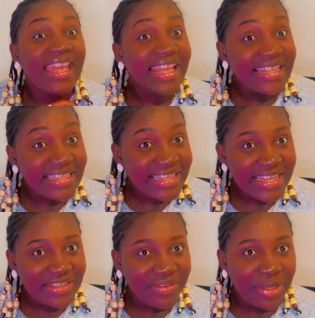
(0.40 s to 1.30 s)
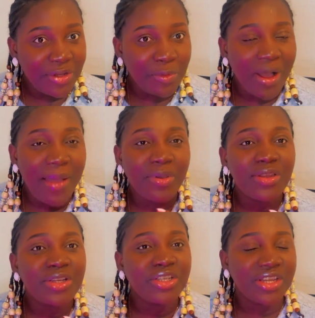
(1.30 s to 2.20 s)
In today's video, I'm
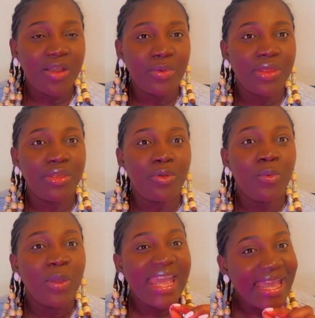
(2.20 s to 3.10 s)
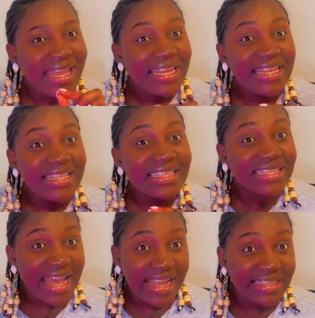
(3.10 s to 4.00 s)
going to share with you a hidden
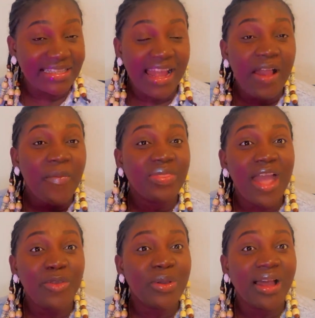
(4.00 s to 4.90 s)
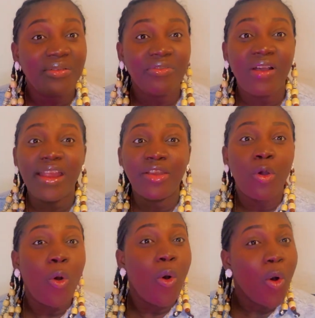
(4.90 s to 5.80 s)
site that you can find
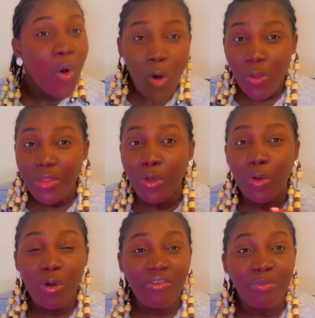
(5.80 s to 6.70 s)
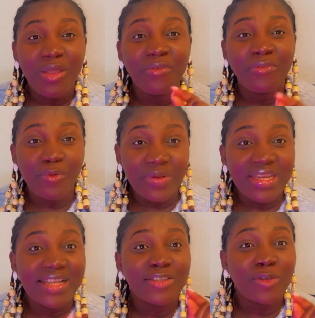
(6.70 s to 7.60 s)
all the
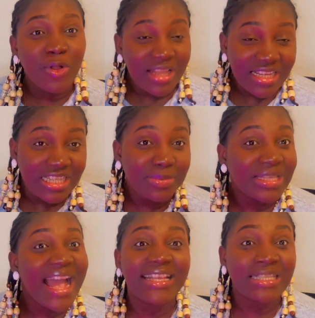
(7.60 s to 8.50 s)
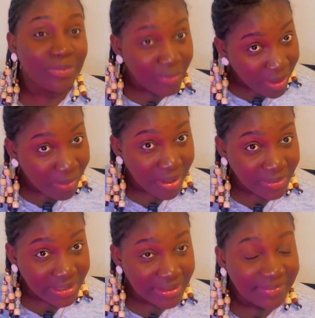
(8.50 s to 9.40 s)
government-funded scholarships I spoke
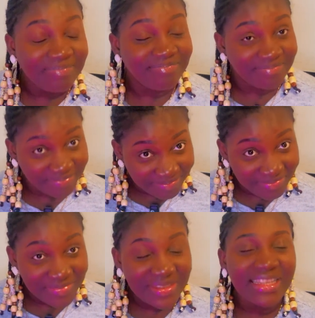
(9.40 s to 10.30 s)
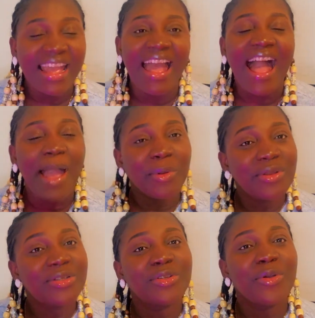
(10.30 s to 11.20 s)
about. I'm
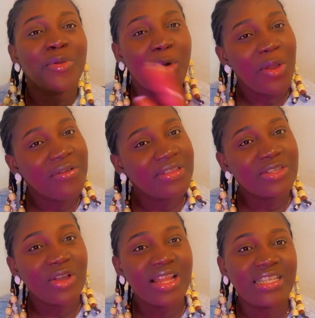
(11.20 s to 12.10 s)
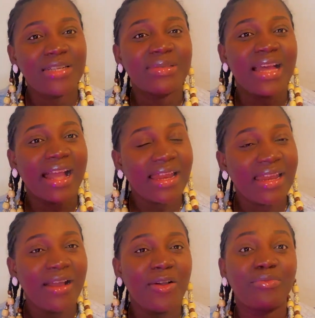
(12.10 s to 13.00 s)
going to show you all of the scholarships that
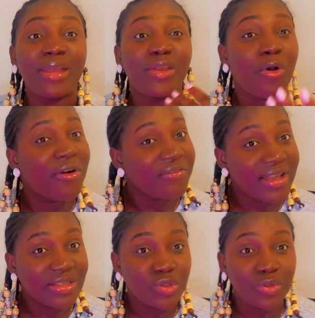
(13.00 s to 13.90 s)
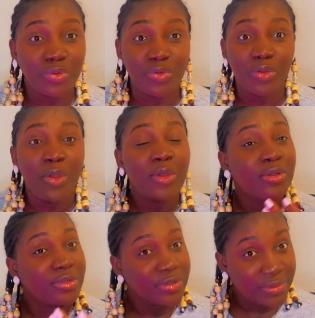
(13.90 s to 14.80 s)
Canada government offers to
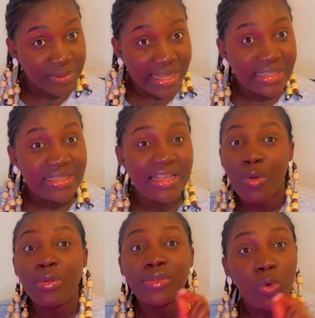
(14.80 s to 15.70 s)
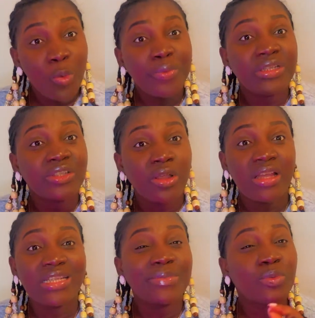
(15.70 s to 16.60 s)
students. We're going to open the
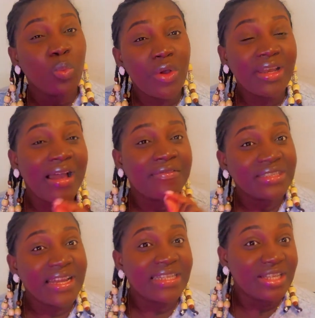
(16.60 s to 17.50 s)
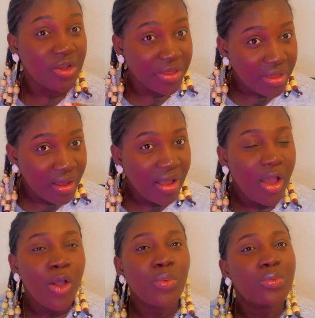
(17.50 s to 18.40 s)
scholarships one after the other.
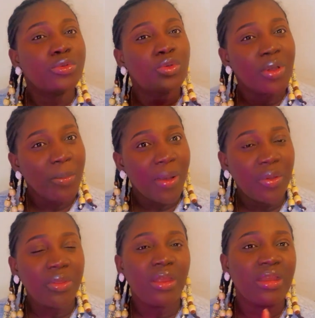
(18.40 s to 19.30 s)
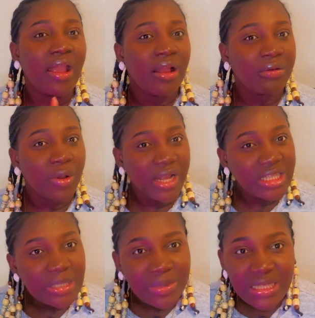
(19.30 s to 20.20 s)
We will talk about their
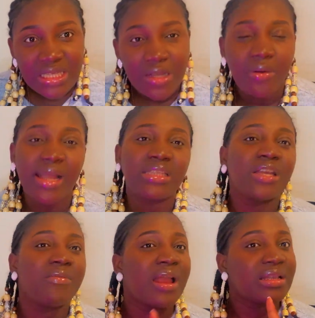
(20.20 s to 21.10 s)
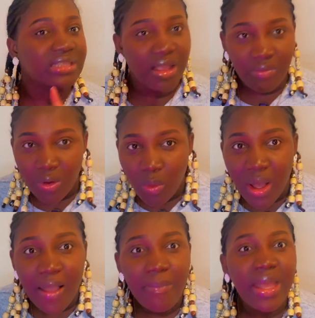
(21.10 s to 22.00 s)
eligibility criteria, their
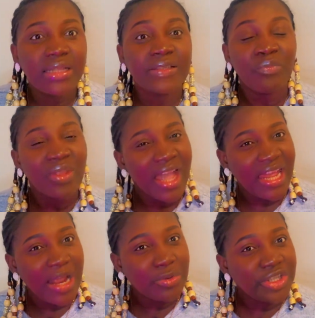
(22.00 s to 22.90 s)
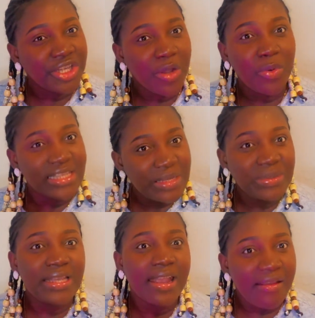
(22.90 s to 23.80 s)
requirements, and I will share
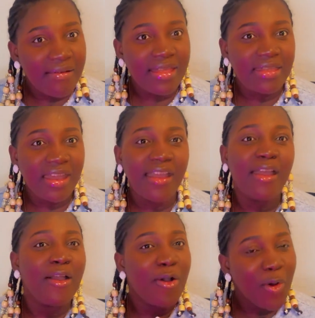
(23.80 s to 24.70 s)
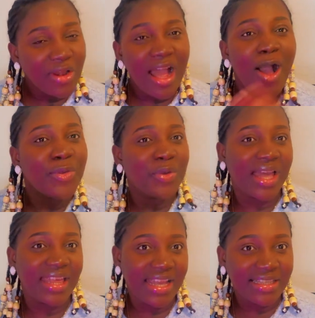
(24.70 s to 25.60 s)
tips here and there on how you
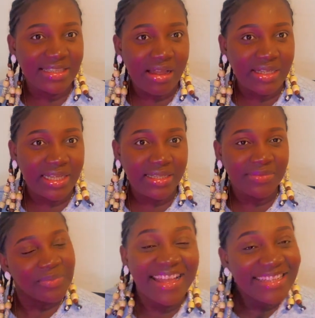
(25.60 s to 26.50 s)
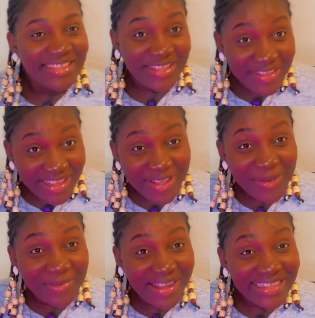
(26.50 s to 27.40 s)
can get started. Do you think
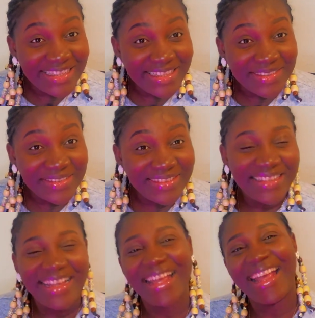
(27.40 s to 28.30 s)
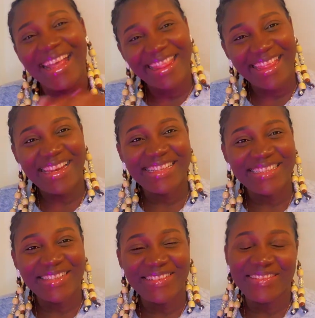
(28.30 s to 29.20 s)
you'll find this useful? Then let's go.